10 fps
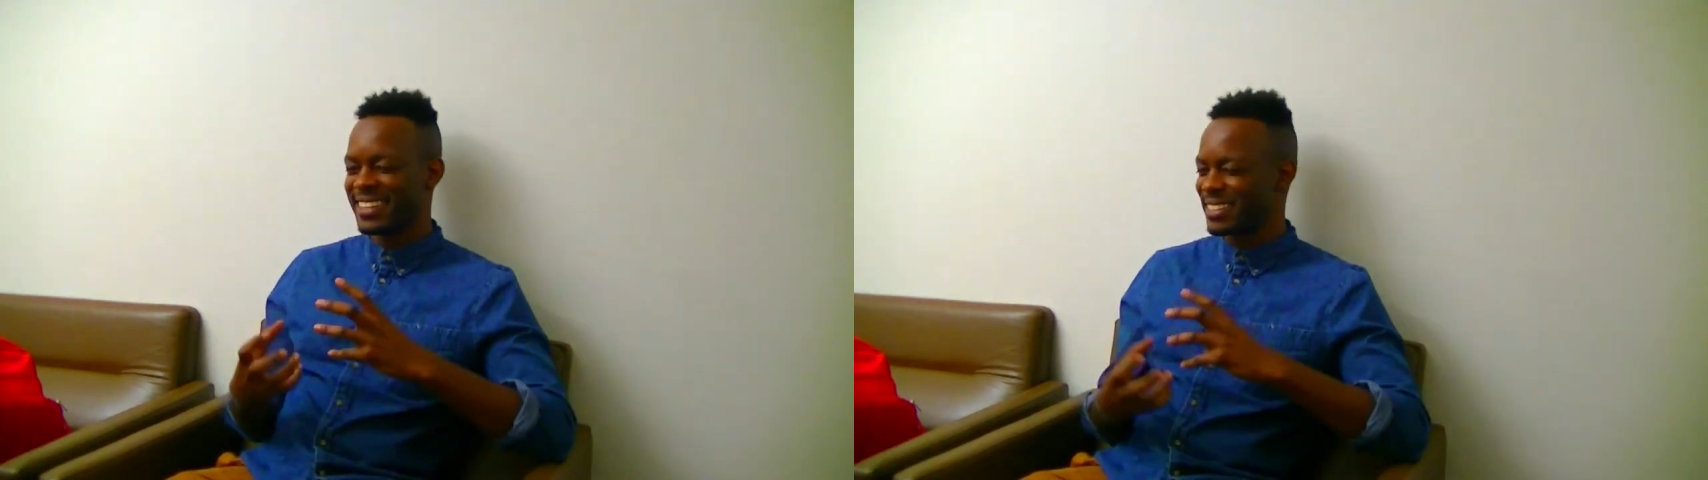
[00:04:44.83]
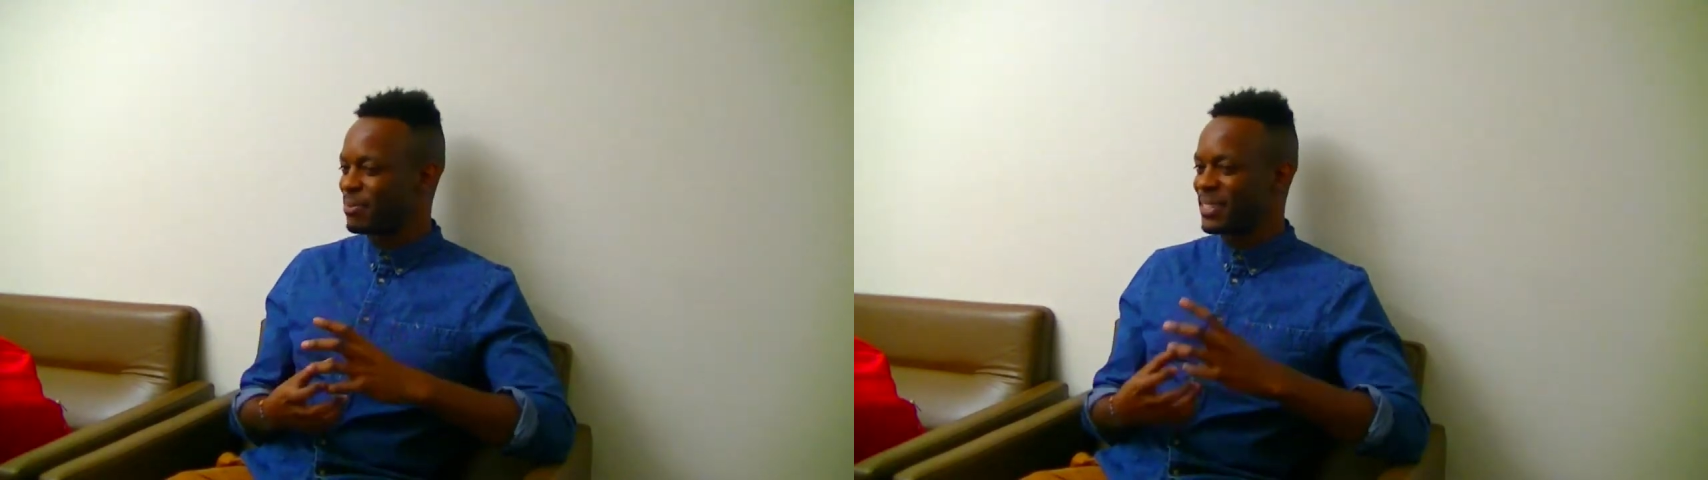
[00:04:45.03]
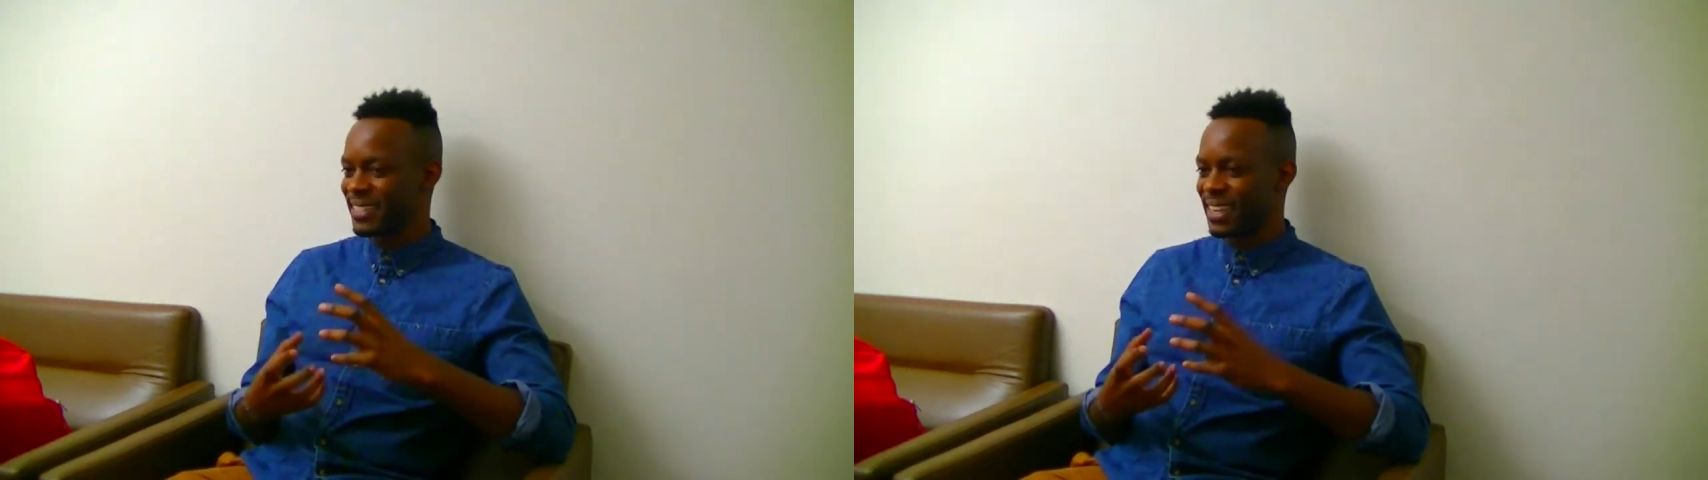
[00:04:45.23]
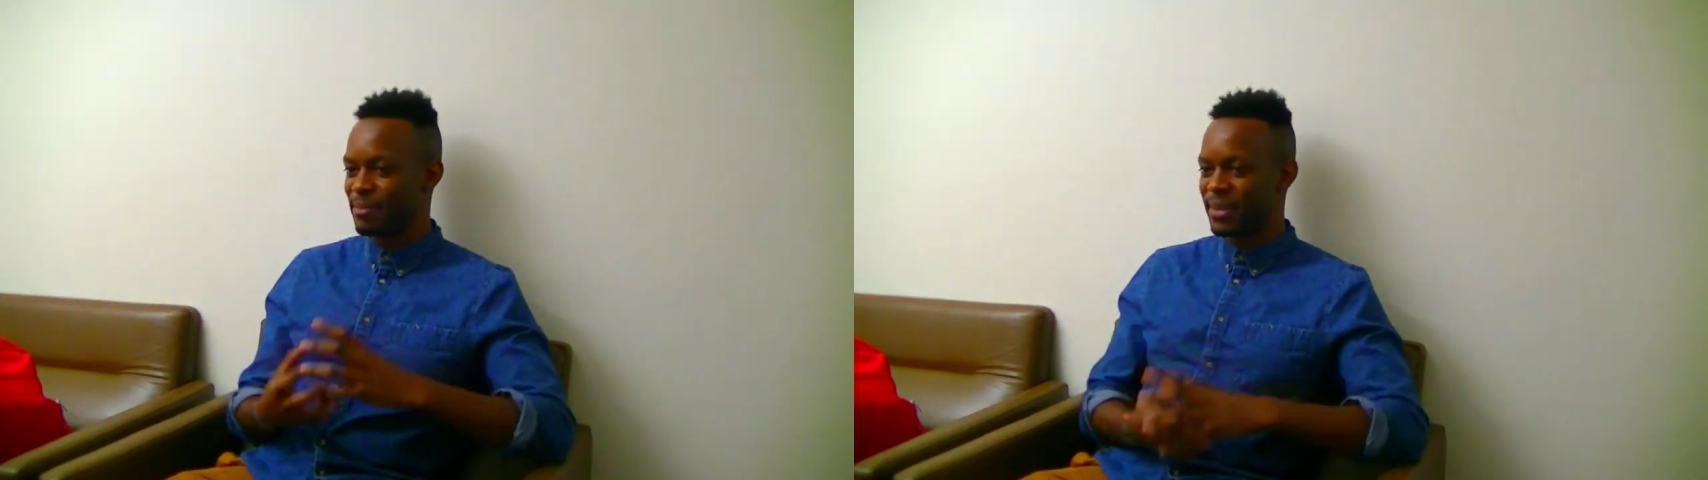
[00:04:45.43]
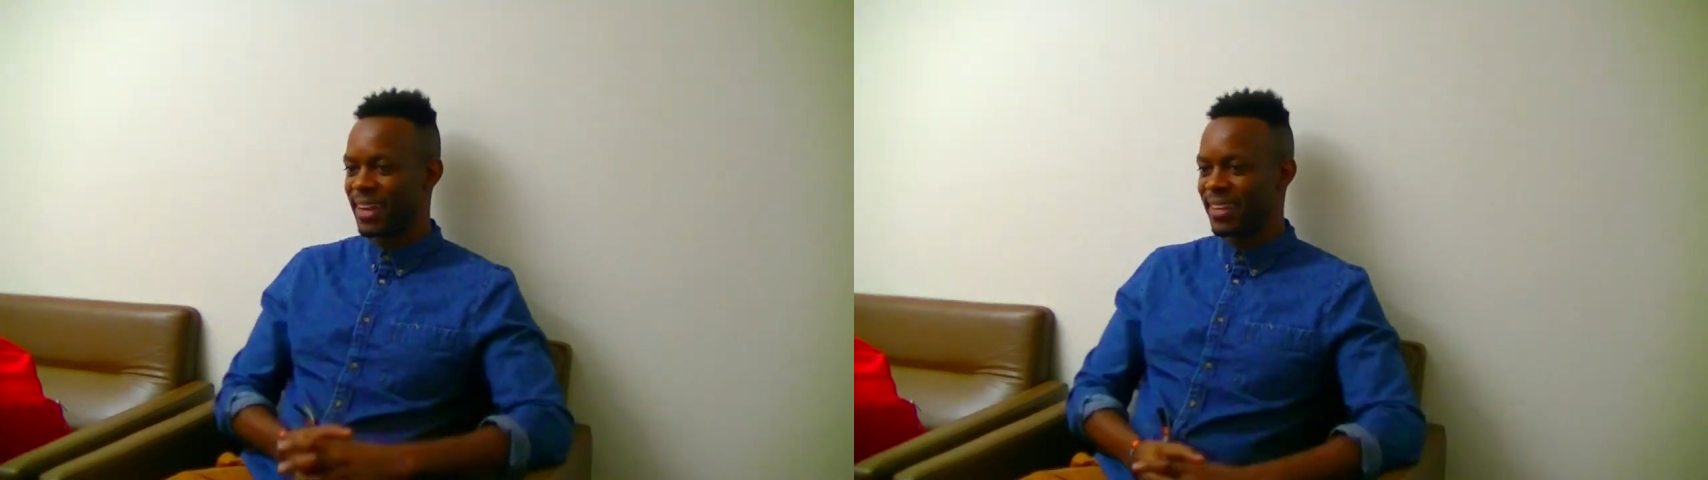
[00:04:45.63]
something's
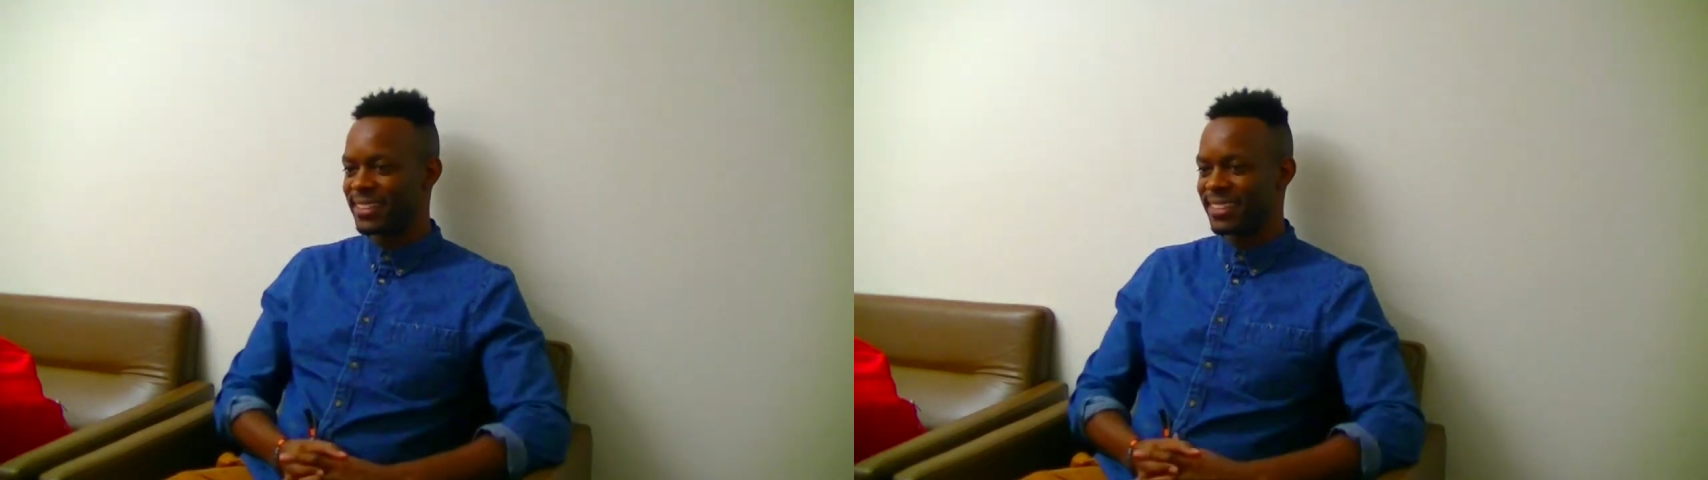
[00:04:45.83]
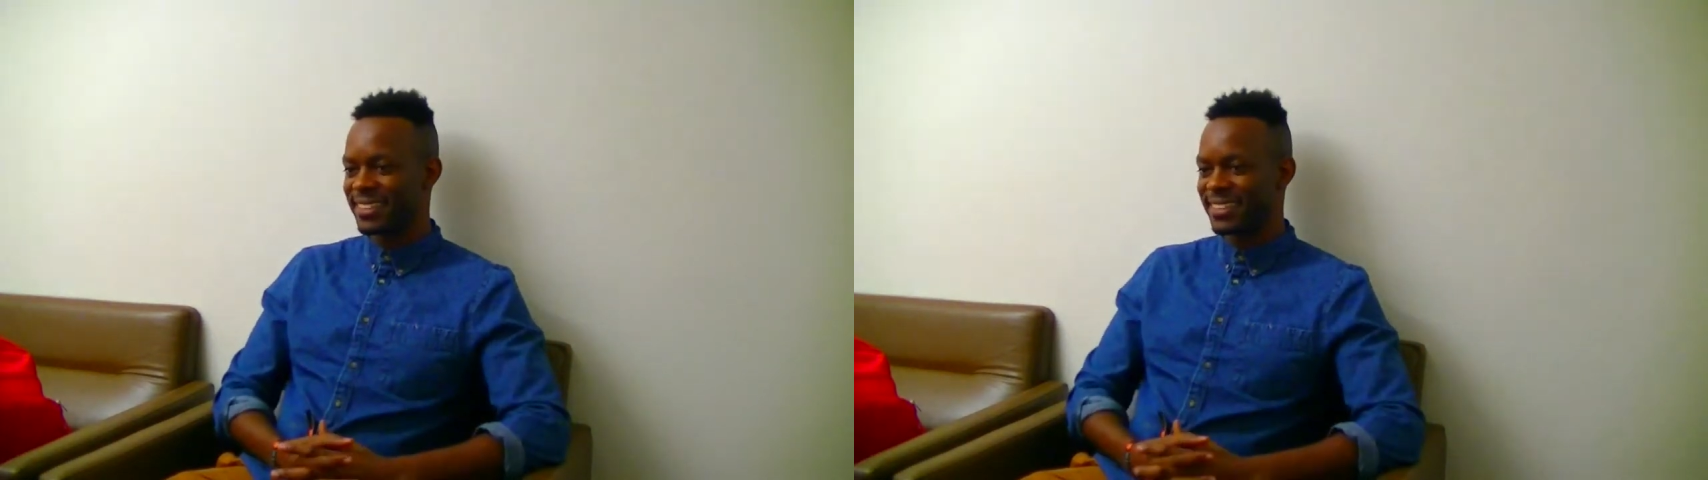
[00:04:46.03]
telling me like to.